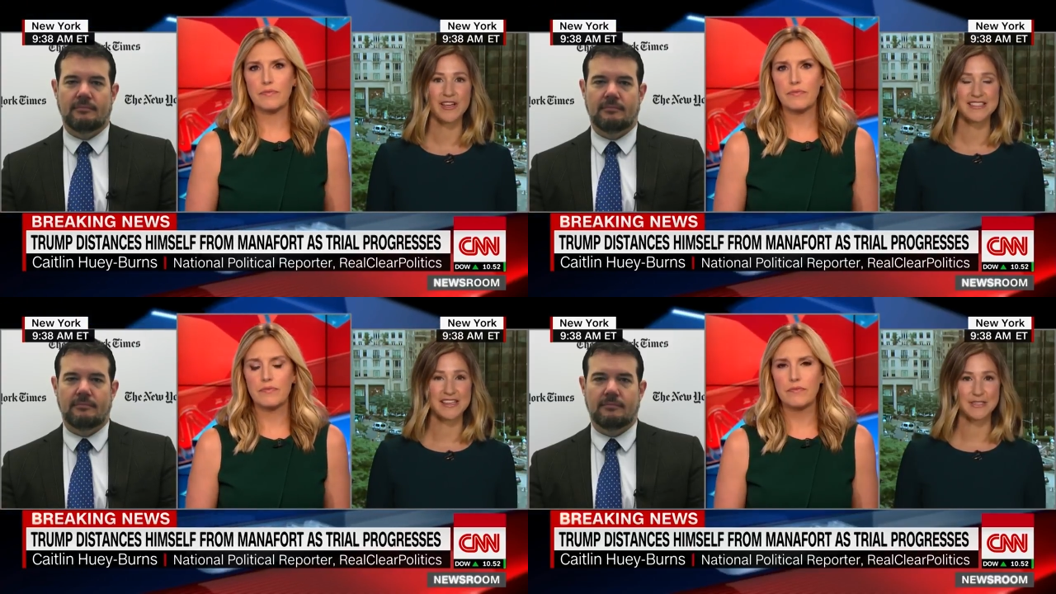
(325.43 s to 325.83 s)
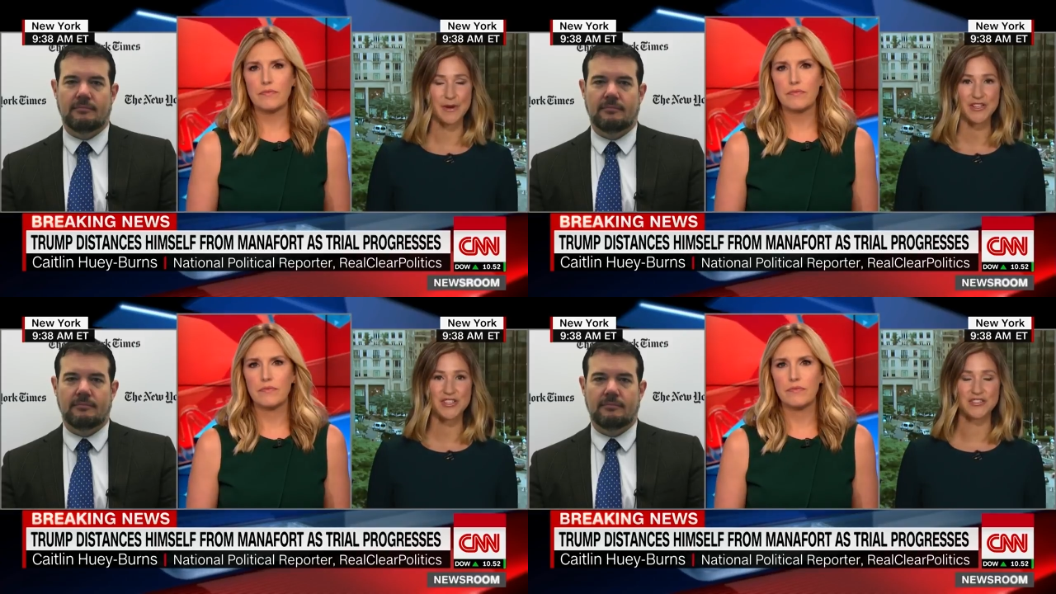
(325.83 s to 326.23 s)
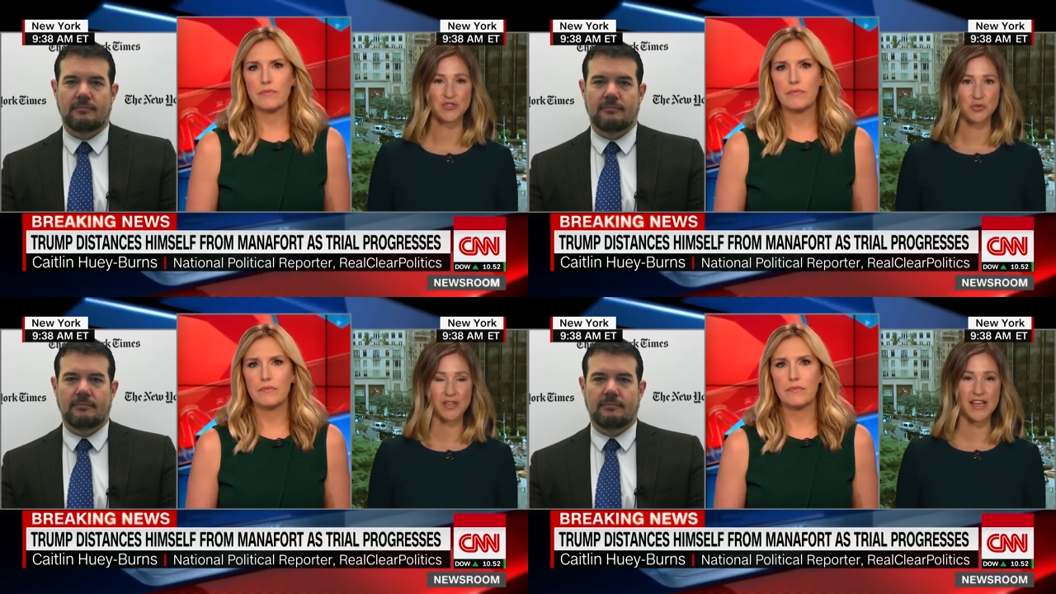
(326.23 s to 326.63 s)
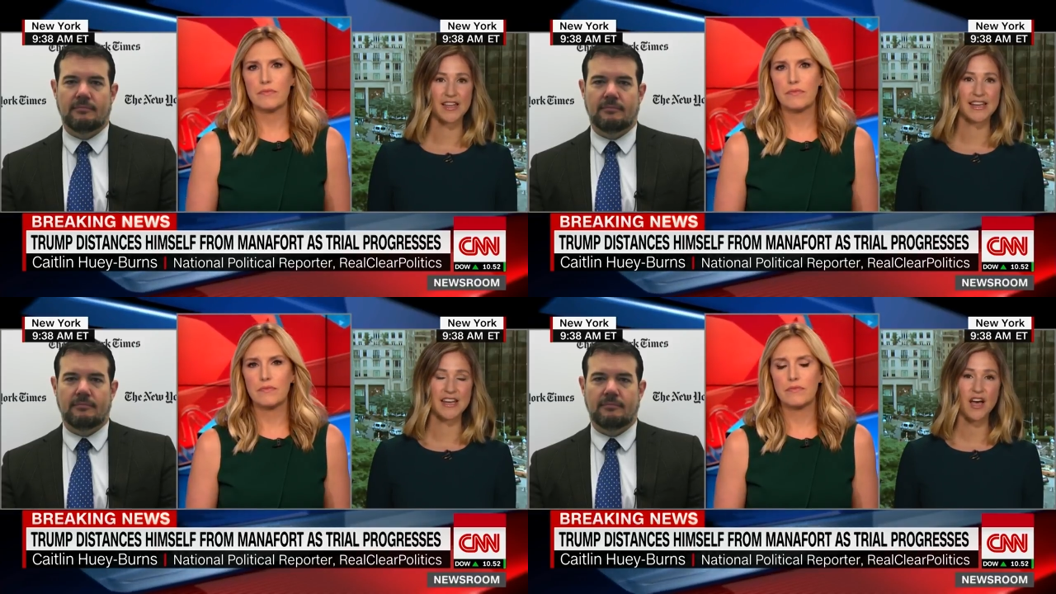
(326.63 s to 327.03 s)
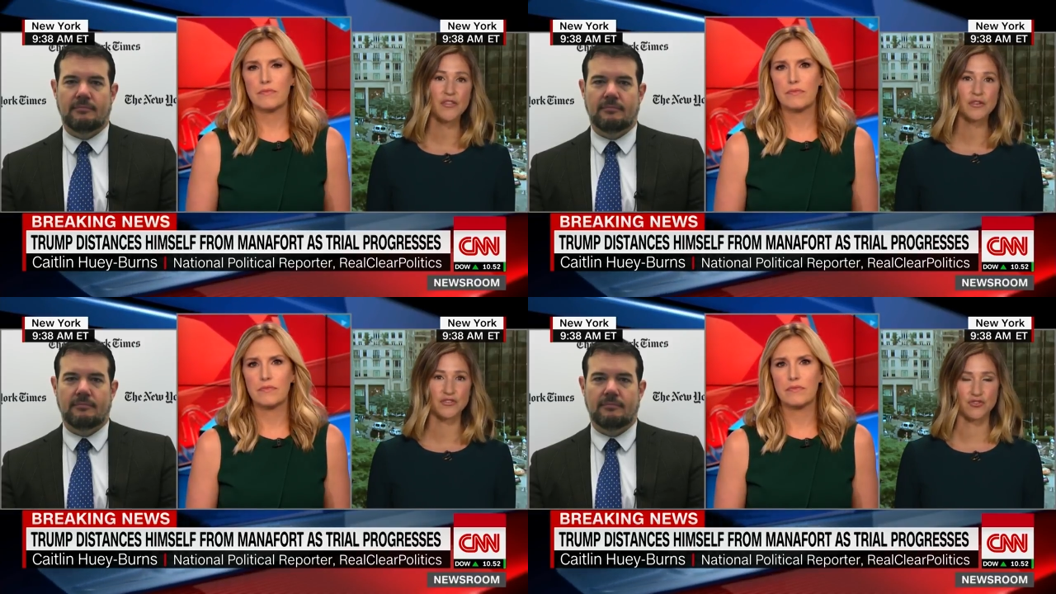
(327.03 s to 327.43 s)
Speaker 1: as much as Giuliani and
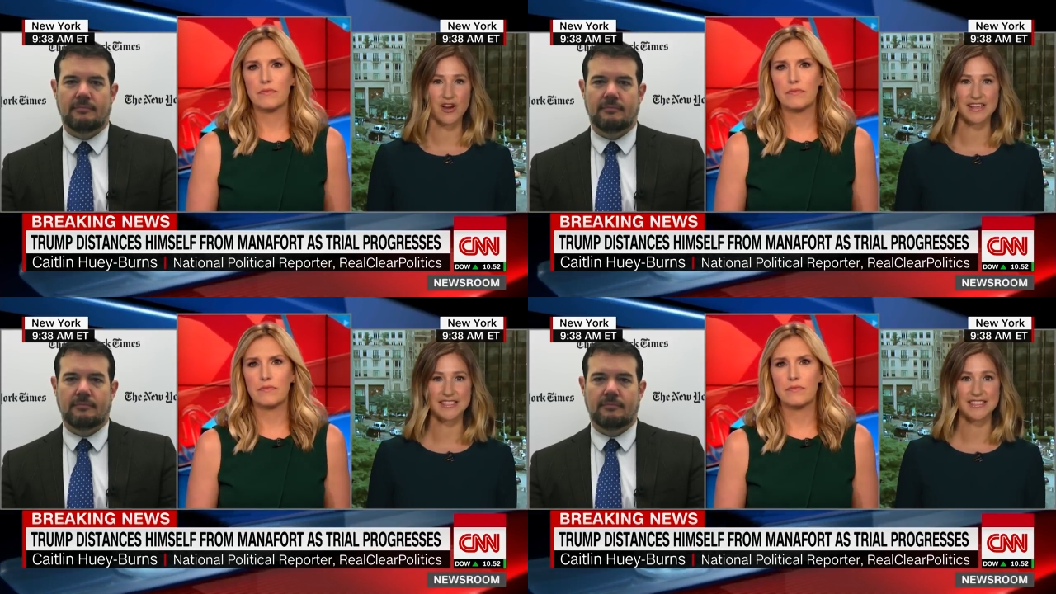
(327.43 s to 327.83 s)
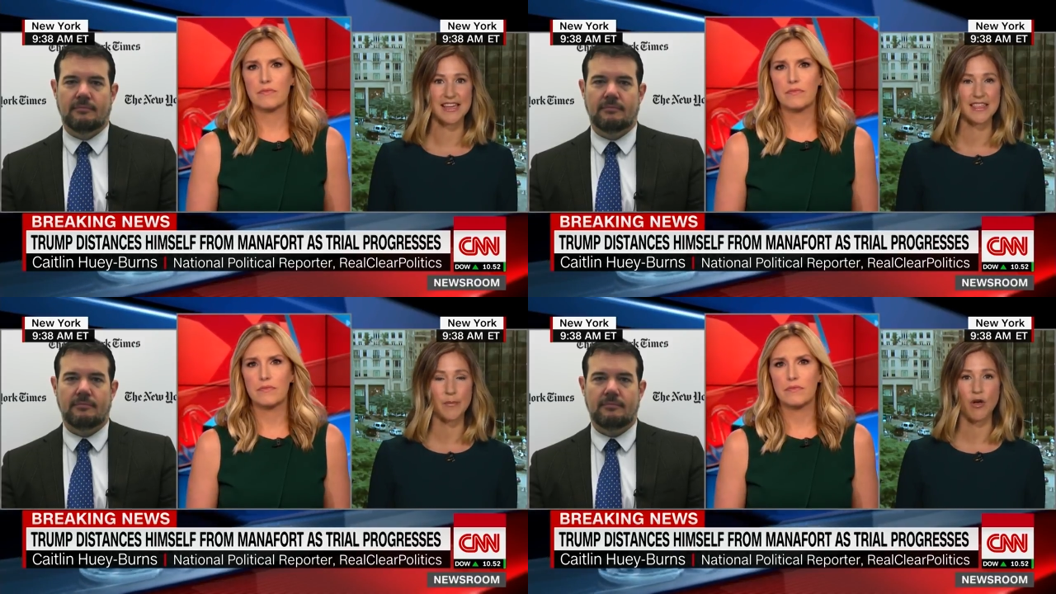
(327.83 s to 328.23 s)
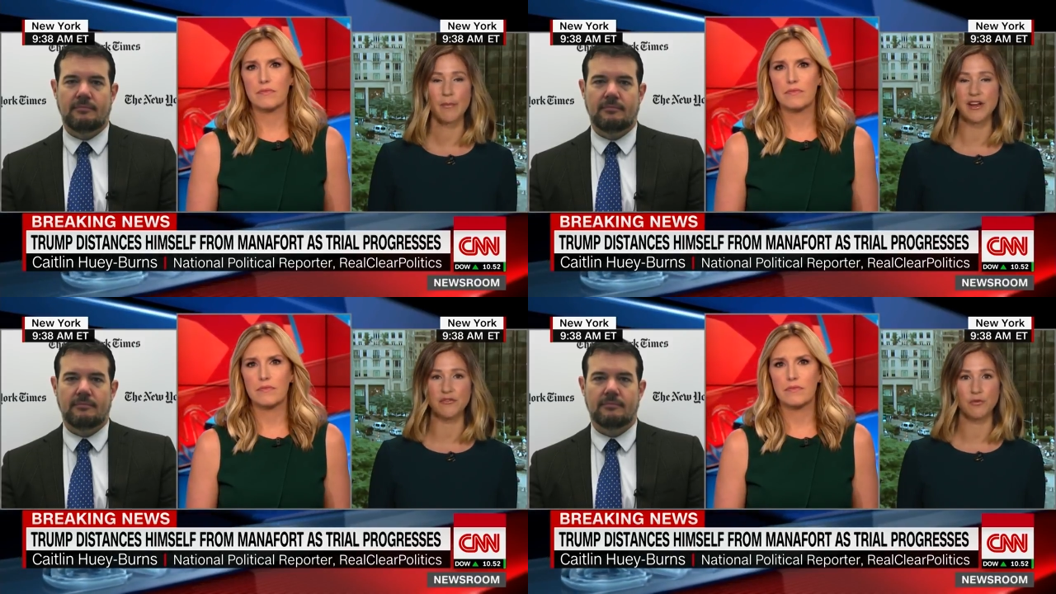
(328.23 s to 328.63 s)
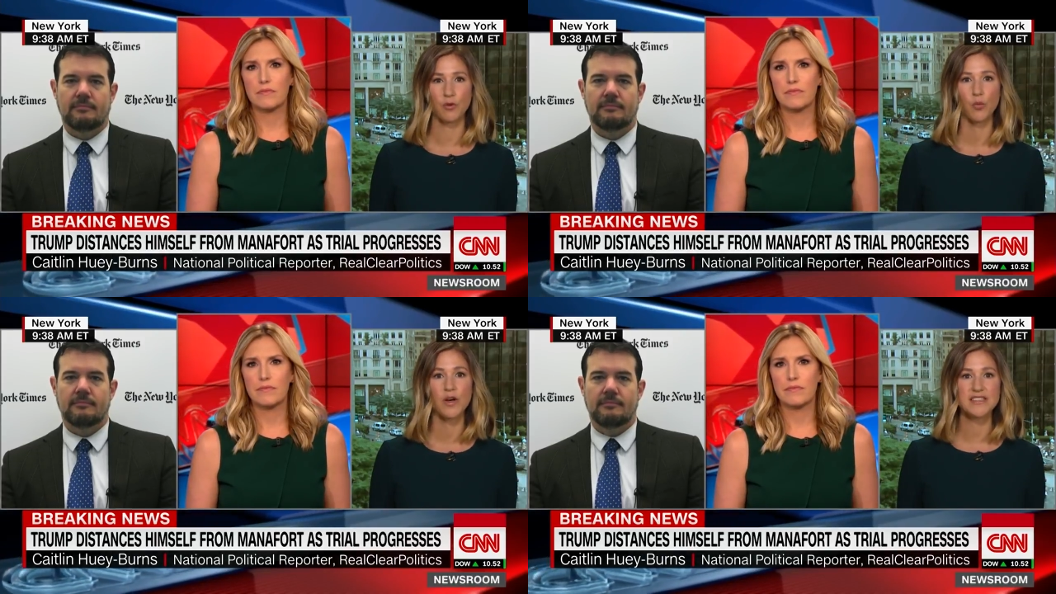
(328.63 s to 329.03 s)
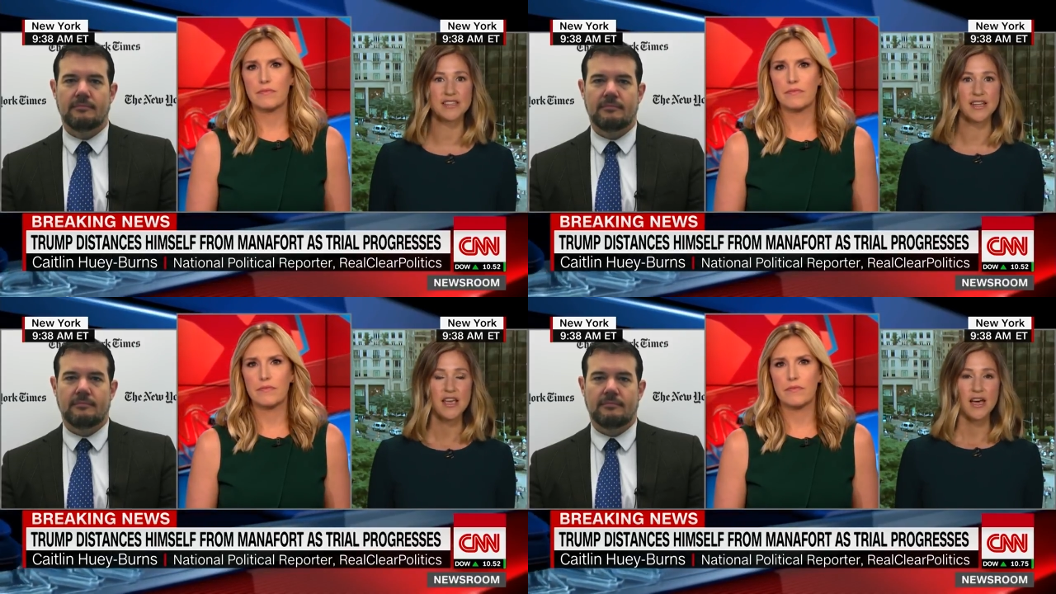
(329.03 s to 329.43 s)
others tried to say that Paul Manafort
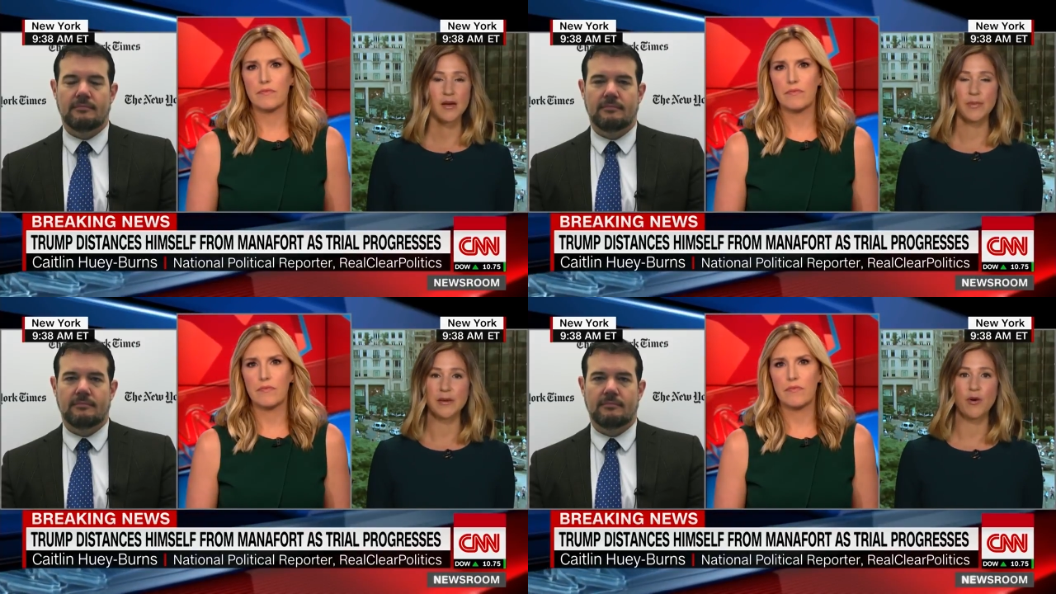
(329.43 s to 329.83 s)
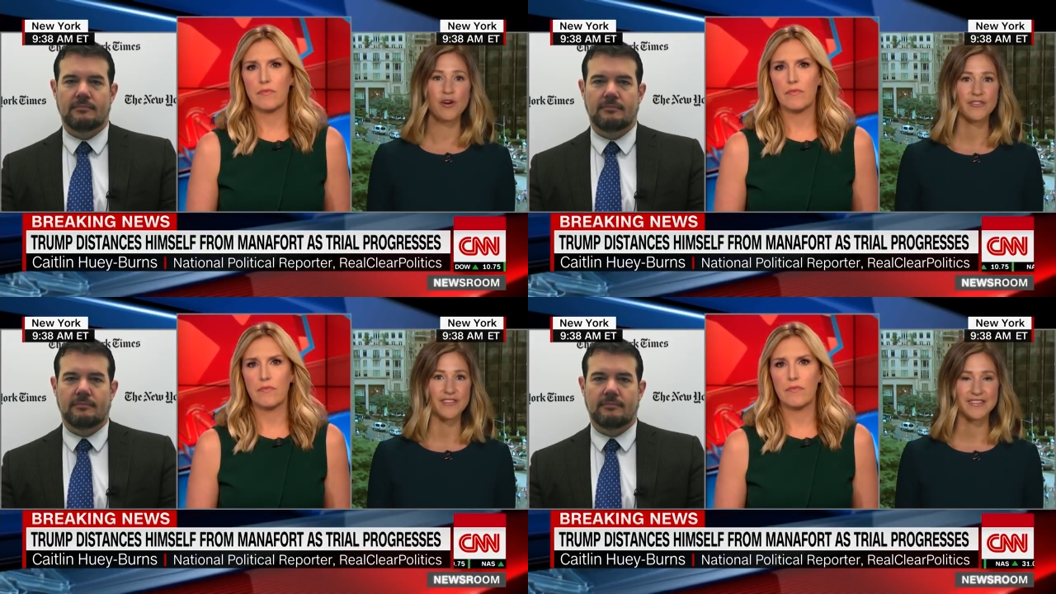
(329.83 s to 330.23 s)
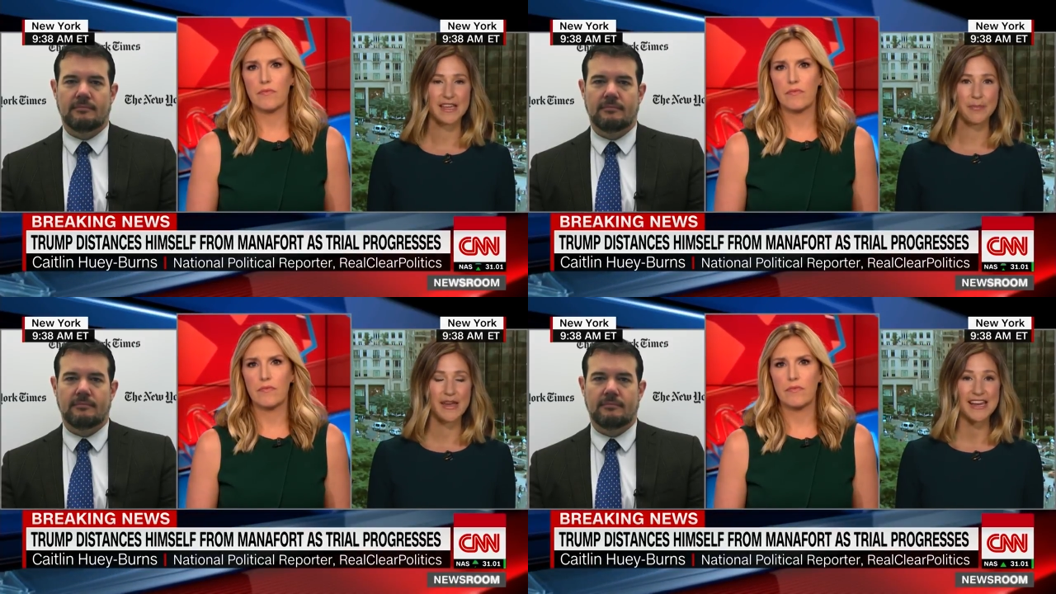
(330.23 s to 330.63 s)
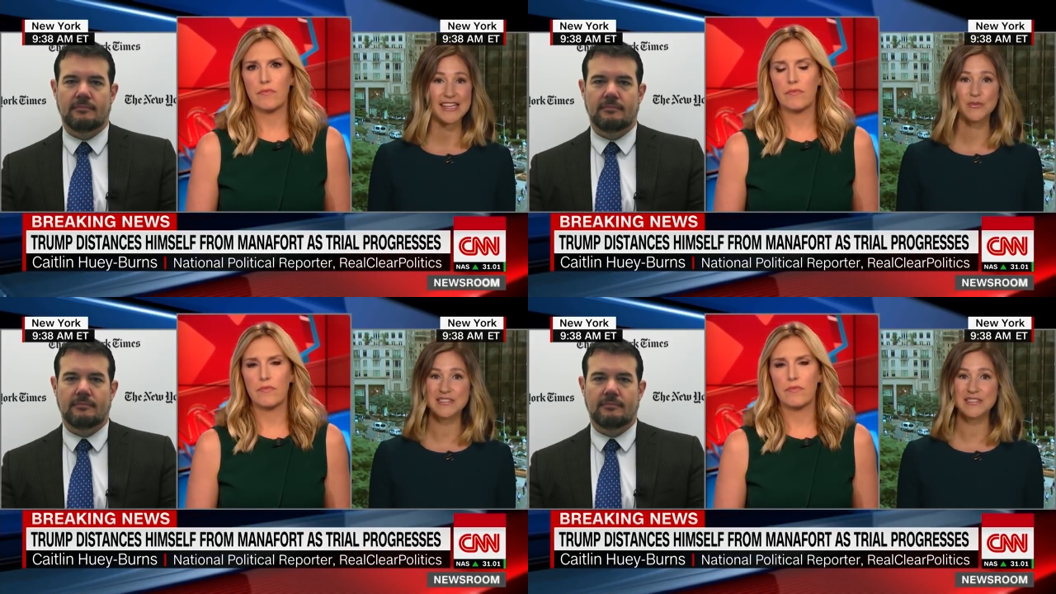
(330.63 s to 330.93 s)
wasn't a big part of this campaign, he was the